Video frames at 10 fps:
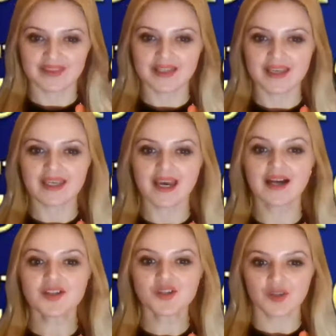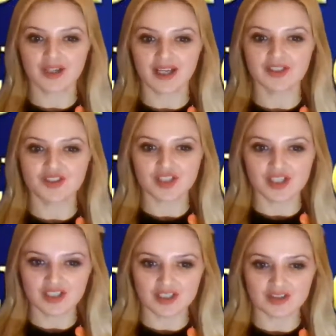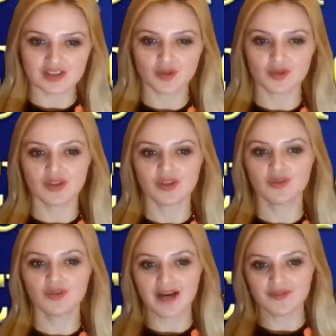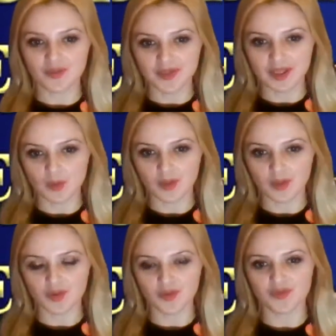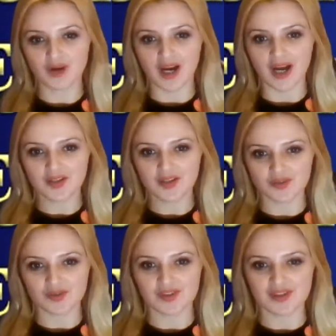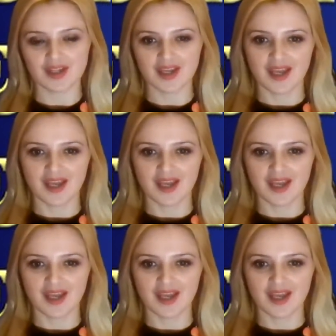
Take action and change it. So you have to be aware of your actions